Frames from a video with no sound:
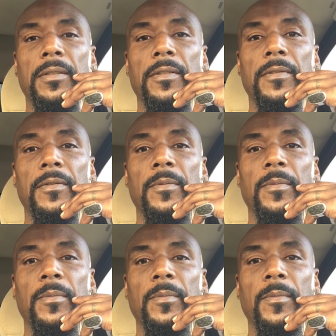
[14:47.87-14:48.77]

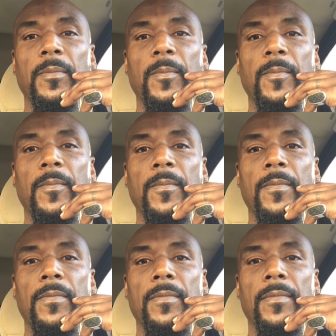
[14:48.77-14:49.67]

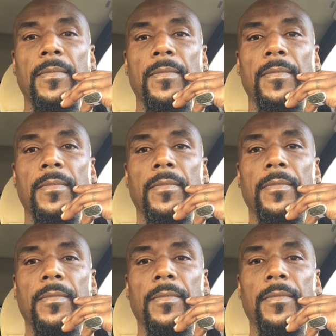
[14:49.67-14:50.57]

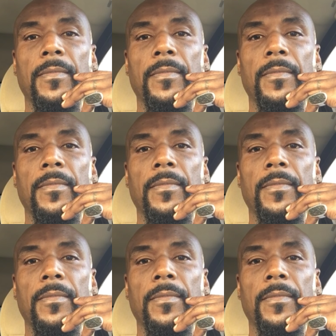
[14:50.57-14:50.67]
Nothing is said.